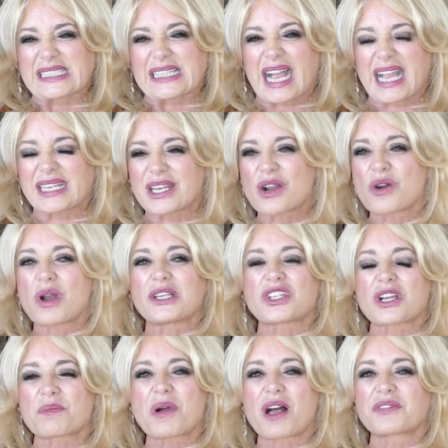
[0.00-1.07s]
I know I
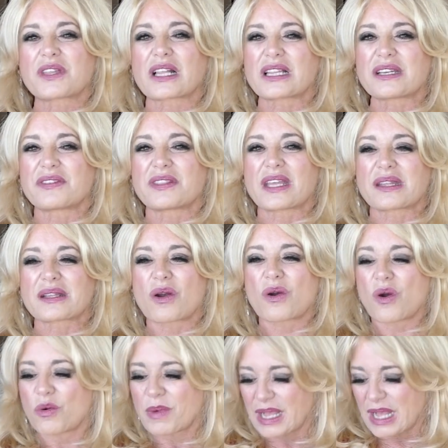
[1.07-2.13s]
jump off the cliff and then go,
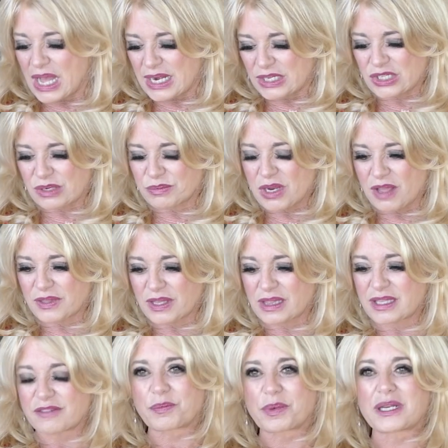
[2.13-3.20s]
oh my God, I jumped off the
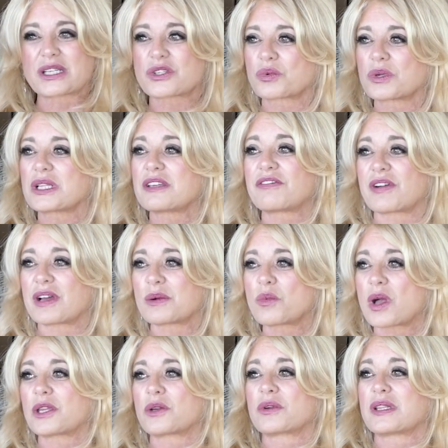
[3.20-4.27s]
cliff, but it's really fun
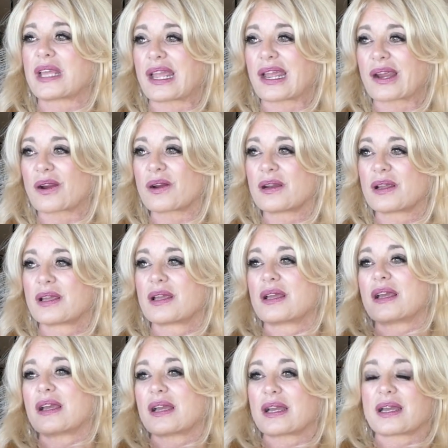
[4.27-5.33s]
while you're in the air.
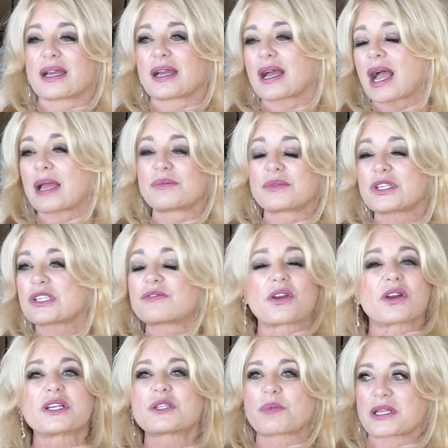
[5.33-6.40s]
I'm just
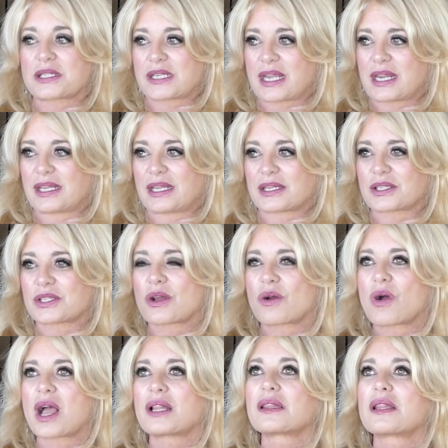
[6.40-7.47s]
very spontaneous. So
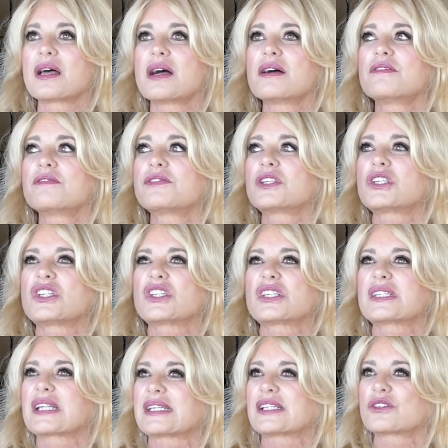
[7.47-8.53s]
I love to
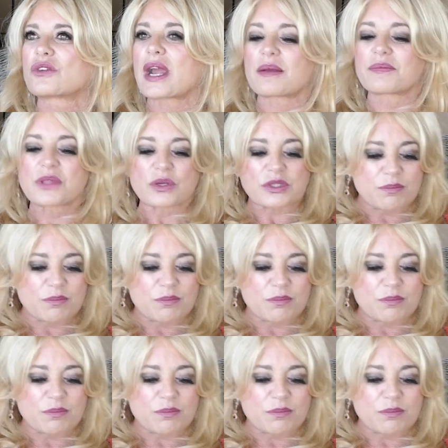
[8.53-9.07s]
just like grab those